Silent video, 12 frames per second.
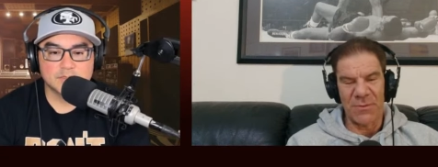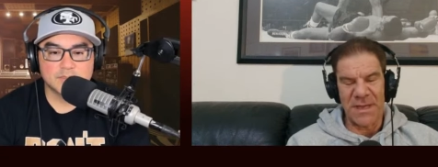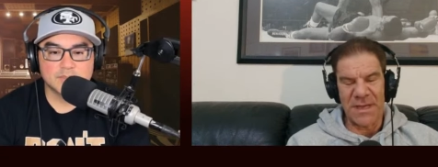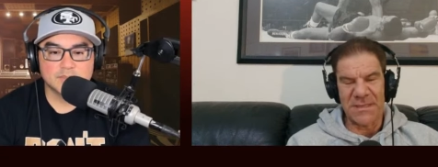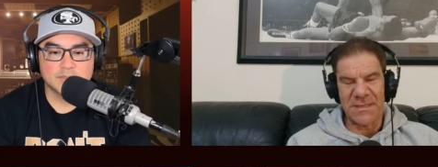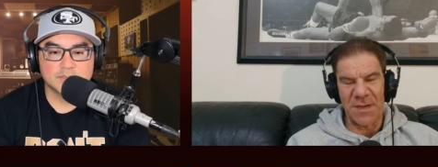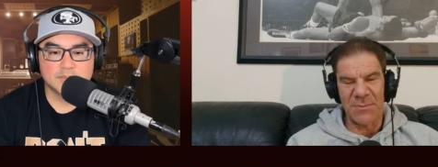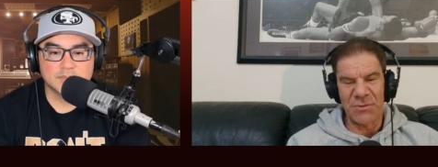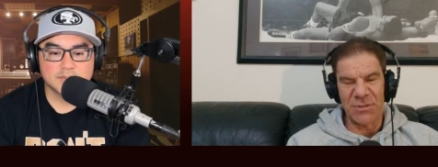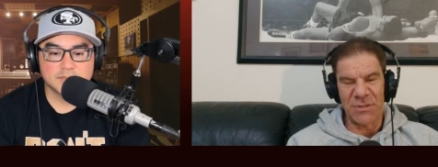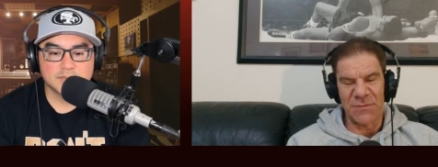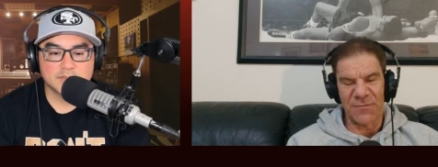Speaker 1: when A E
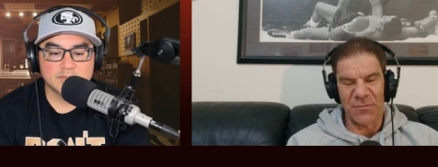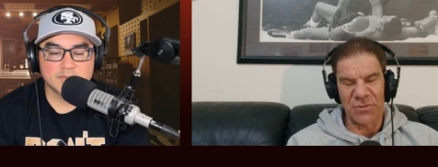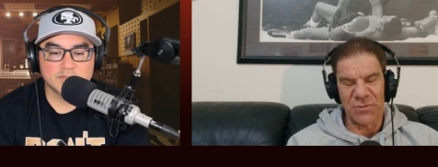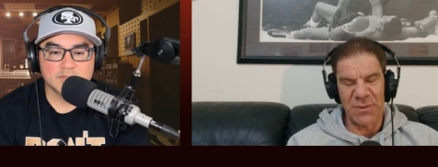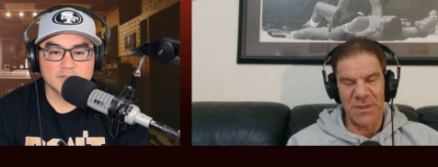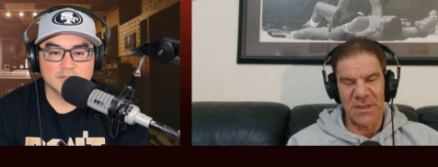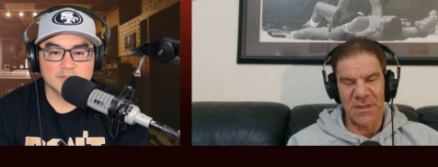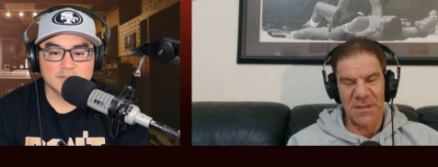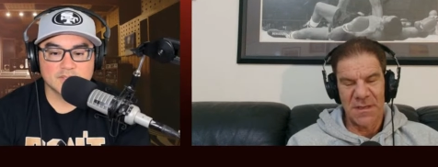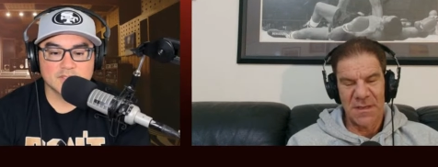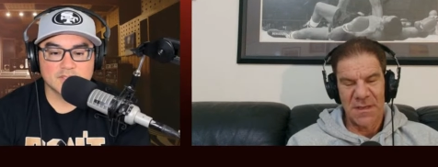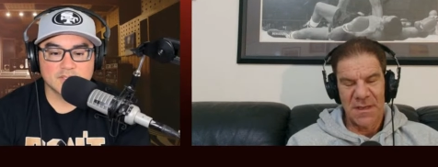W did it the first
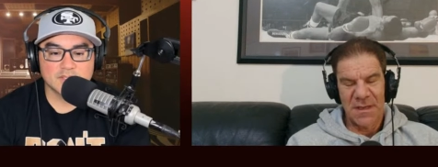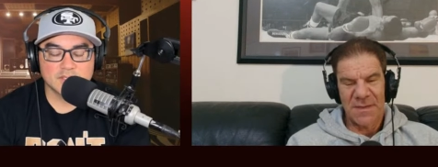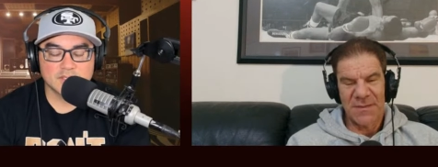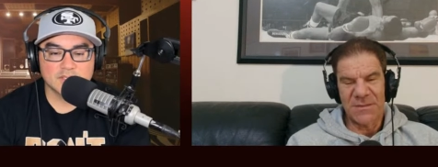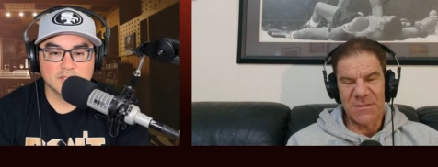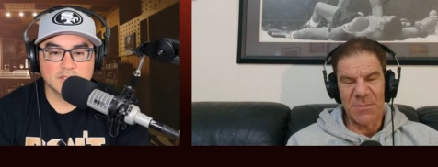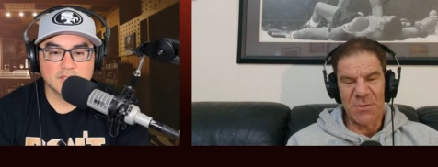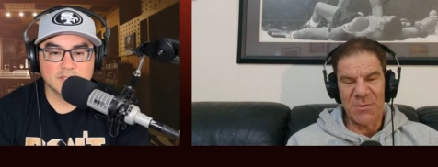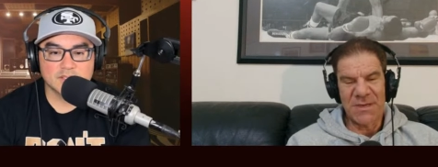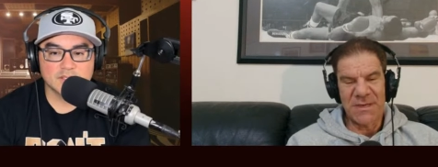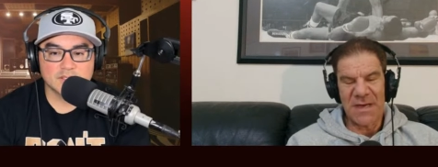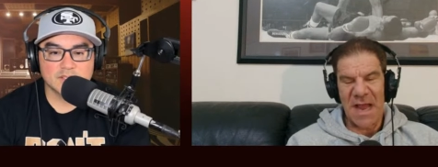week, and then W
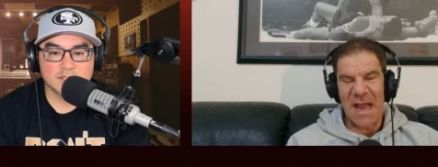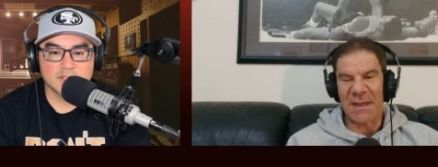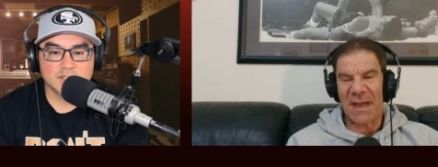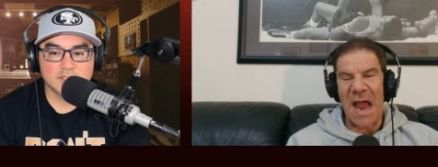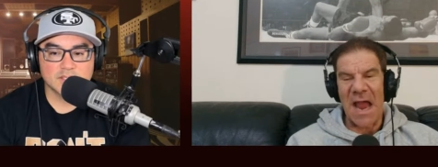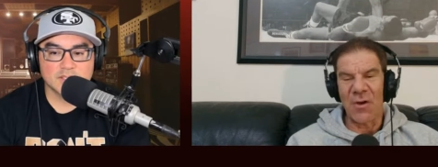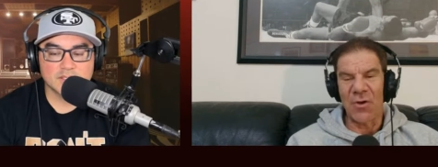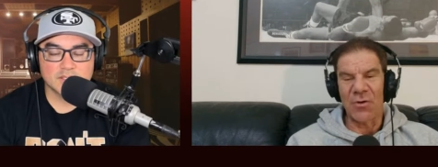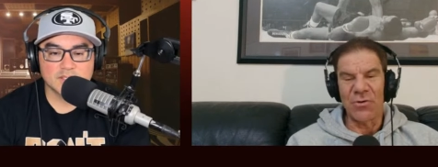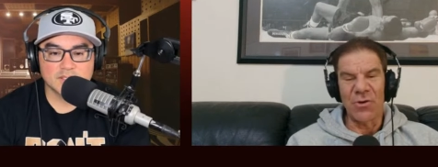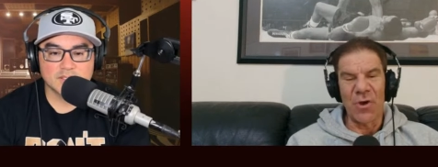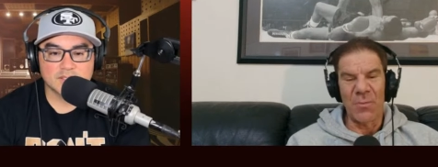W E did. I like I
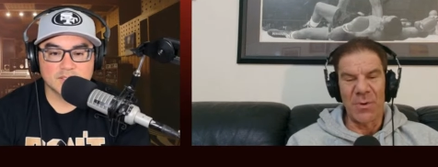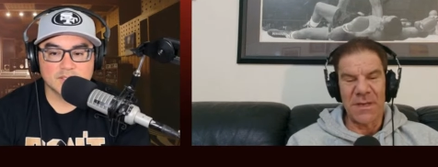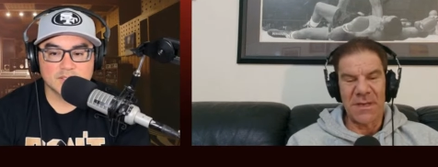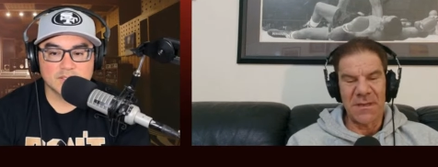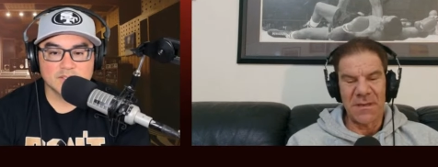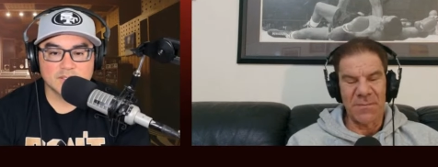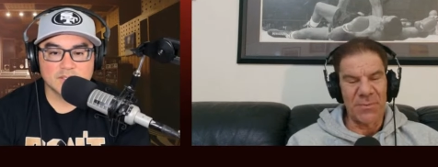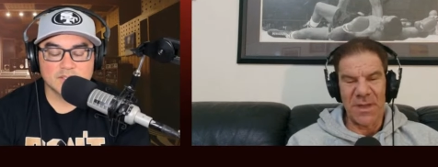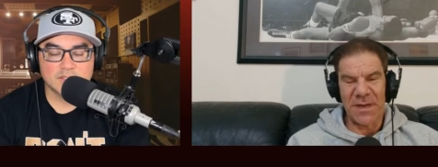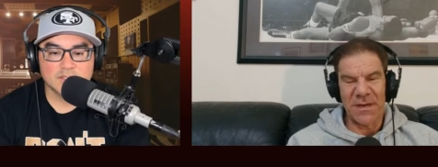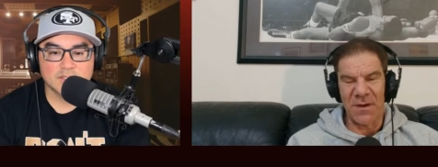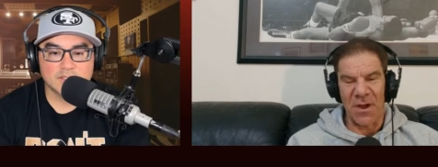heard nobody
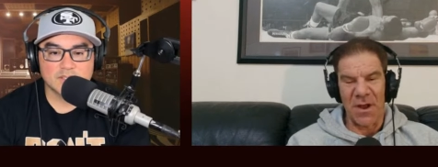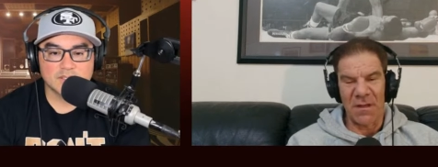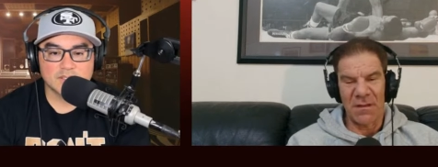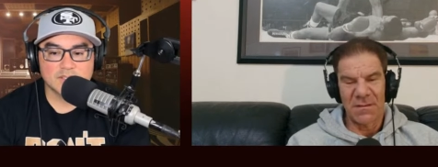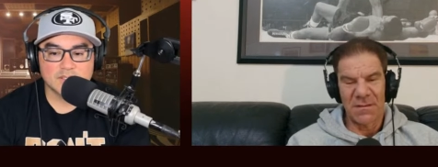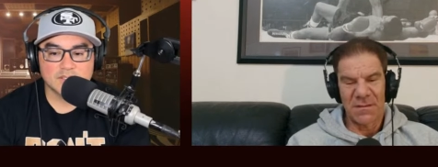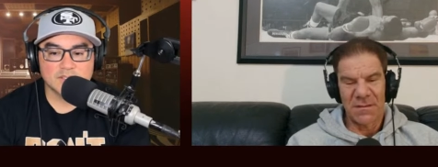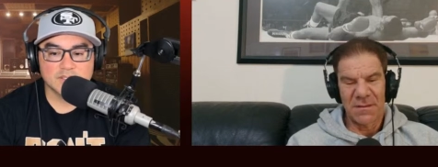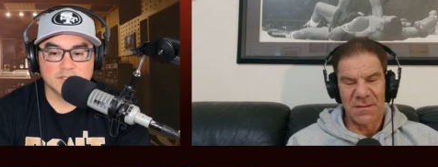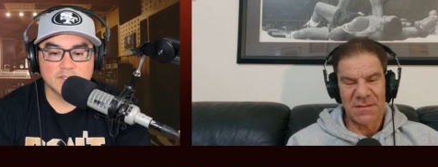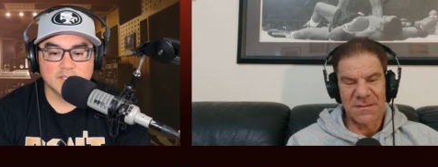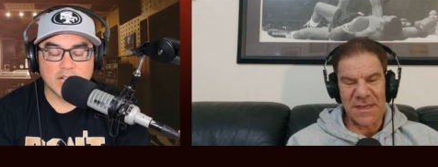complain at all.
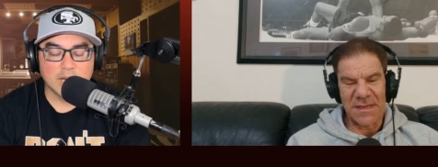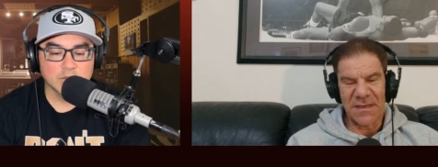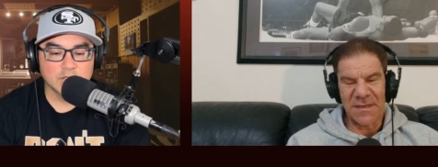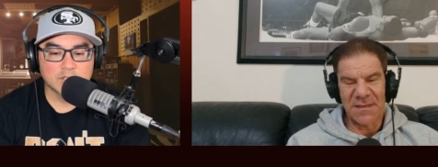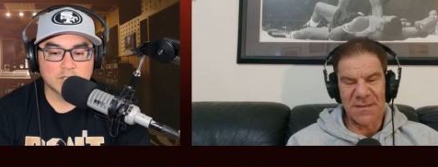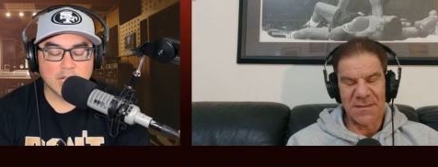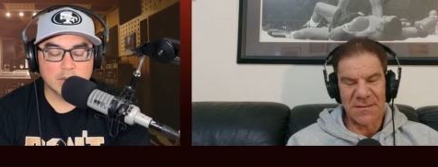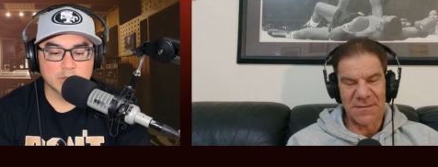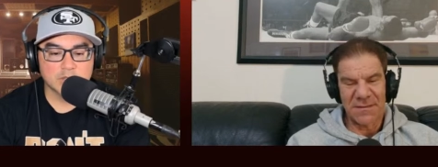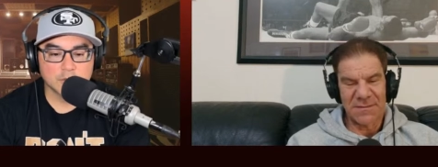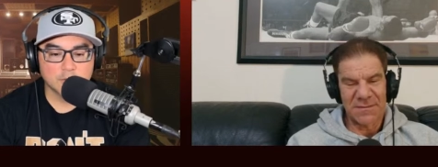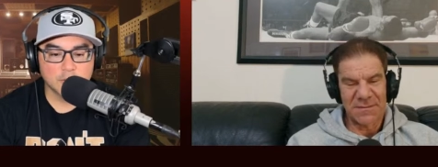
Speaker 2: I was I was
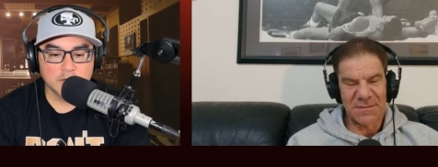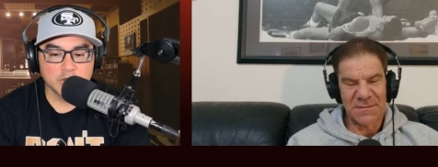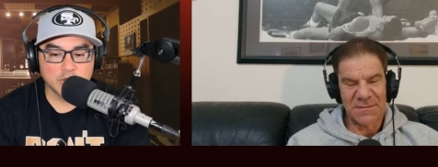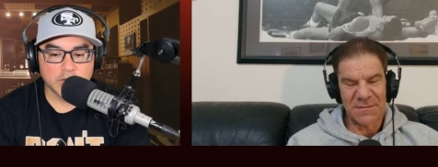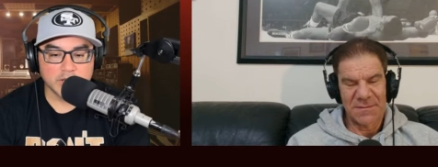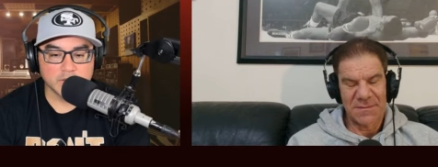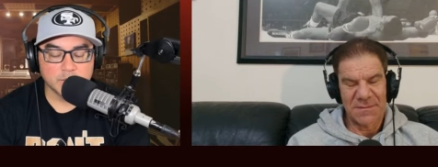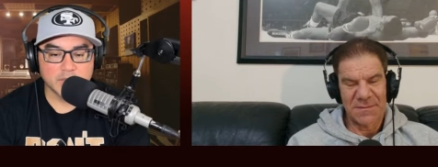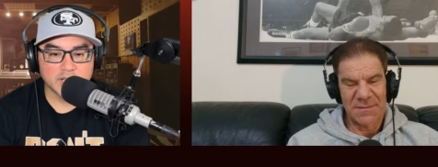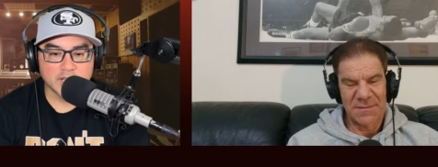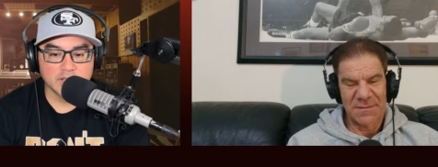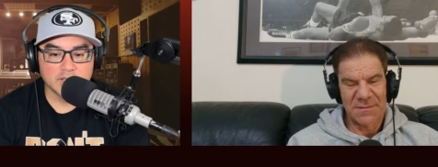so frustrated
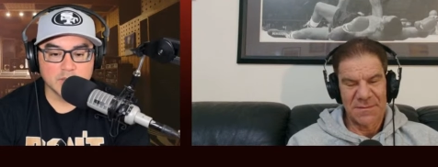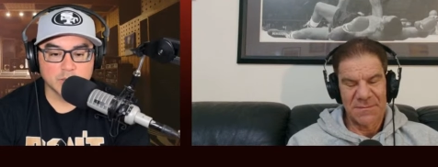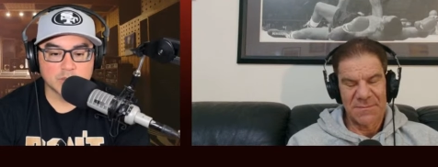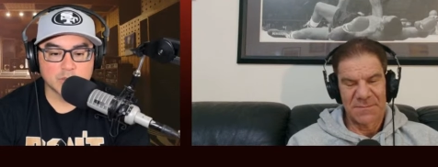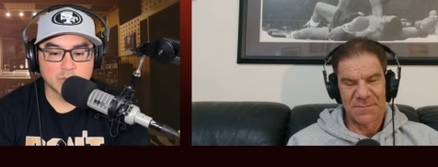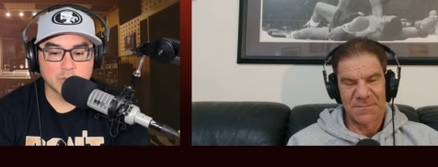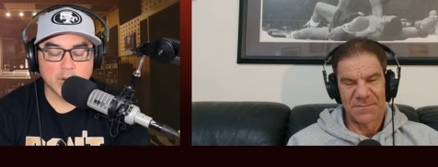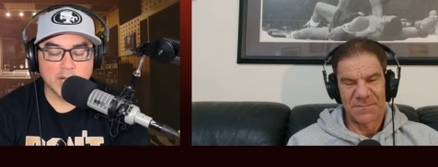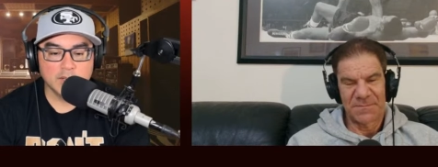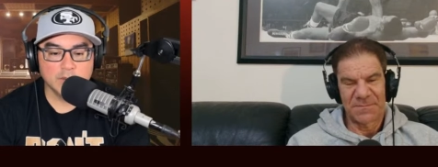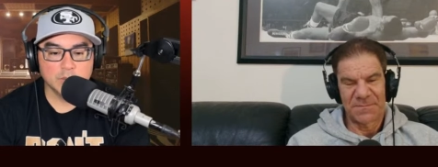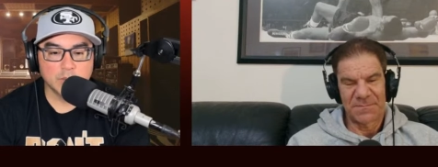because it was
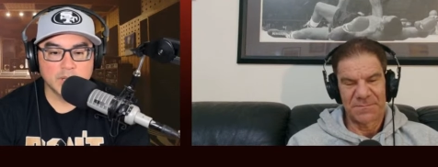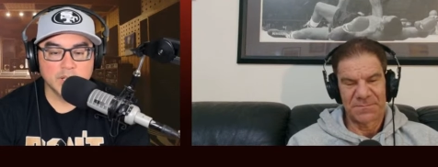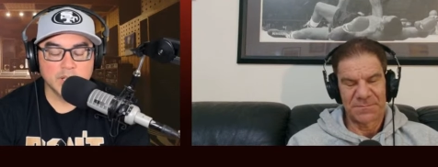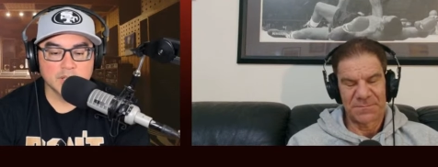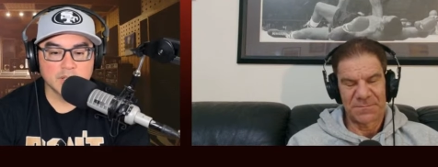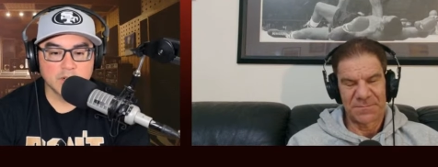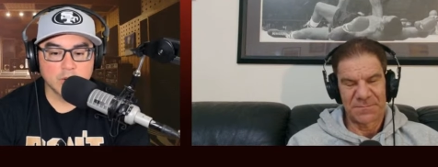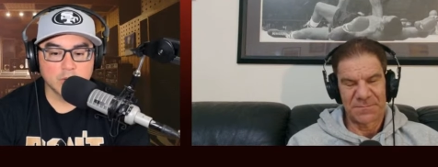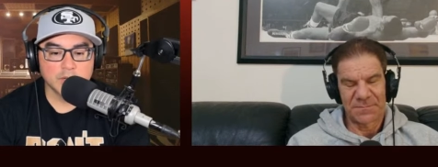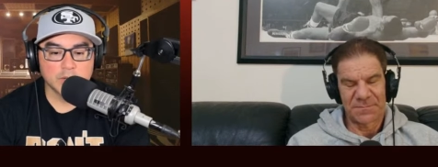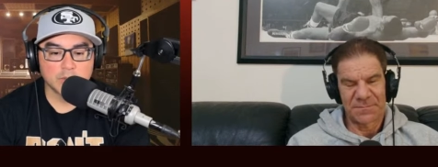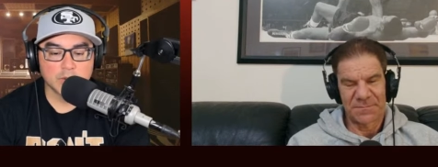right when
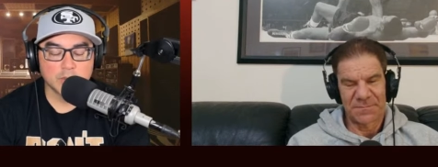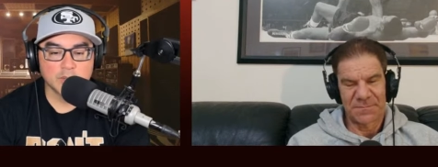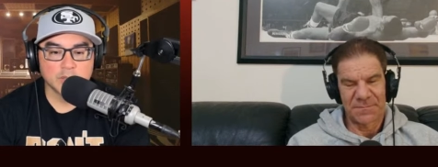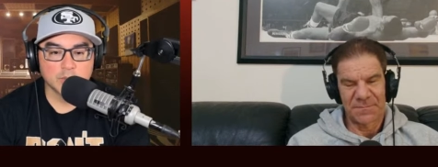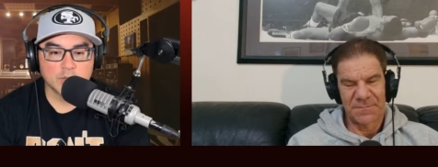Cody and Roman were